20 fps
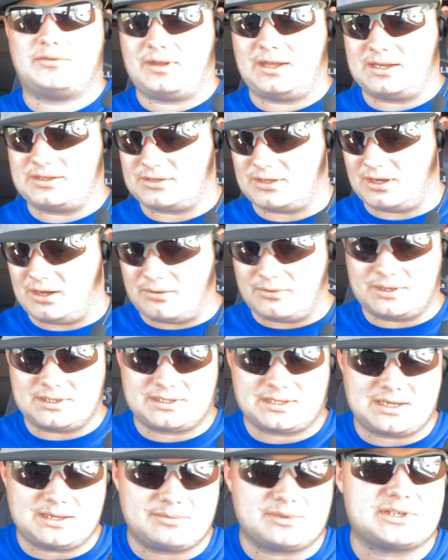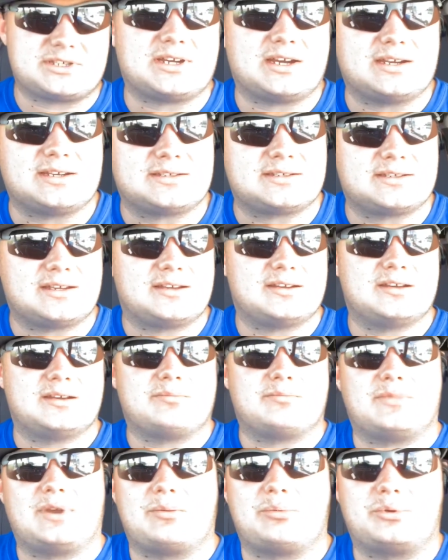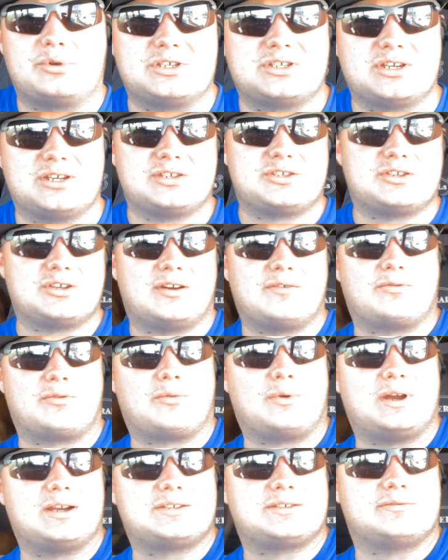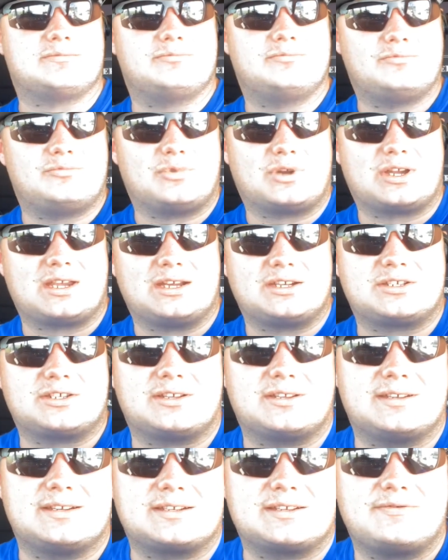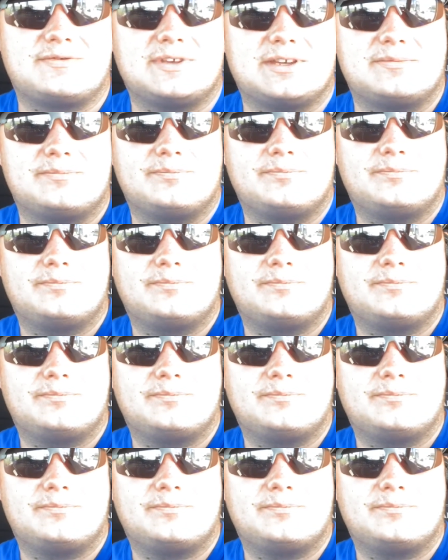As always, keep the shiny side up, and I appreciate y'all for watching. Catch you on the next vid.